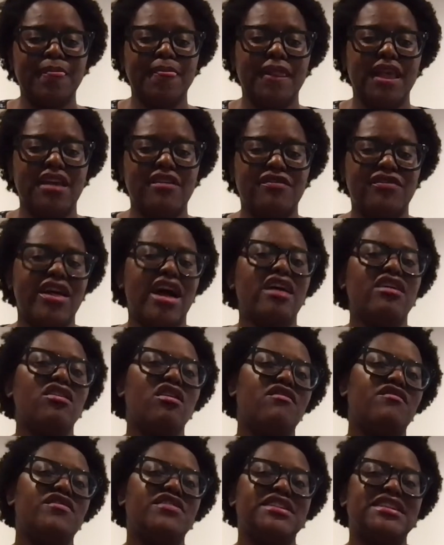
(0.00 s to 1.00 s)
If that
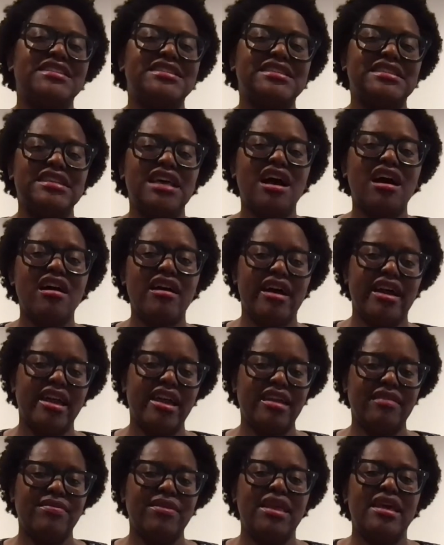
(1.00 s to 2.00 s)
confidence is high,
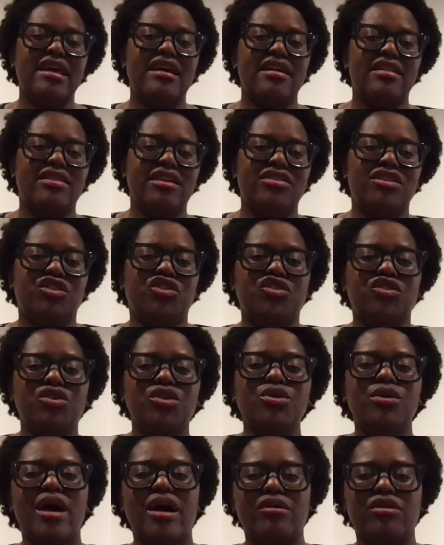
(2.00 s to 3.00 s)
then the
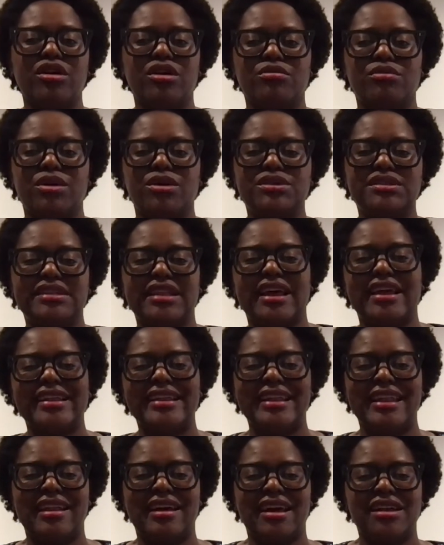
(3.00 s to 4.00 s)
true outcome most likely
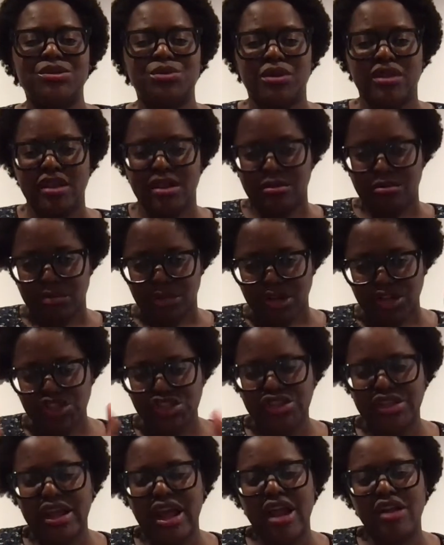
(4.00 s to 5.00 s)
lies within a much
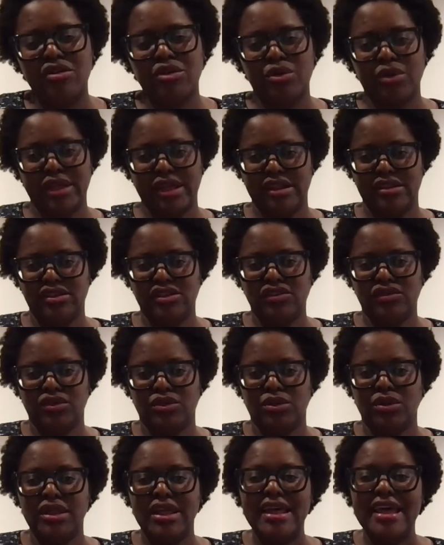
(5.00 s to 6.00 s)
narrower
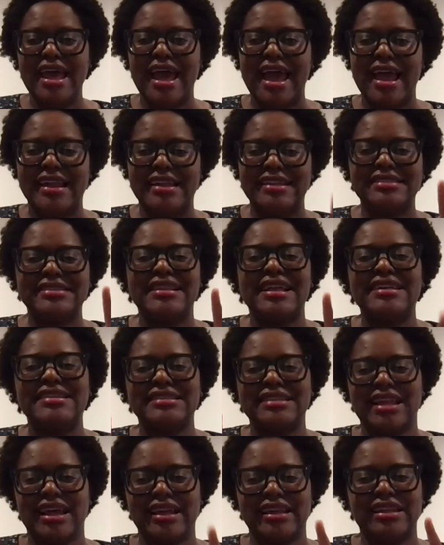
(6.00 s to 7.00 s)
interval and is less
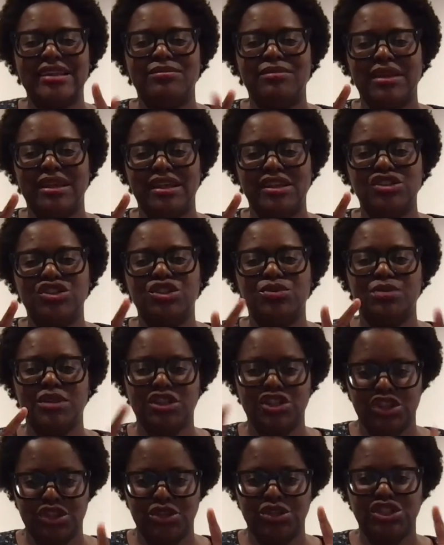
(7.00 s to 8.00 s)
likely to be
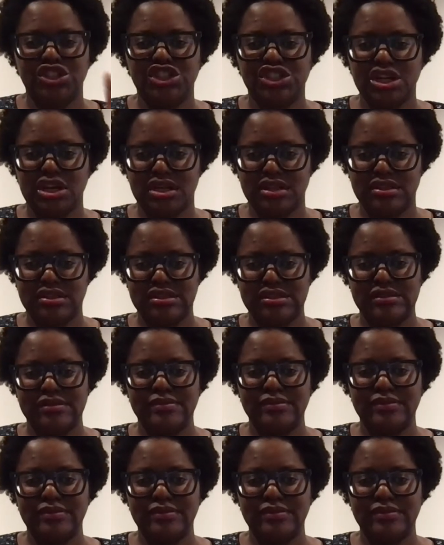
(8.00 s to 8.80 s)
due to chance.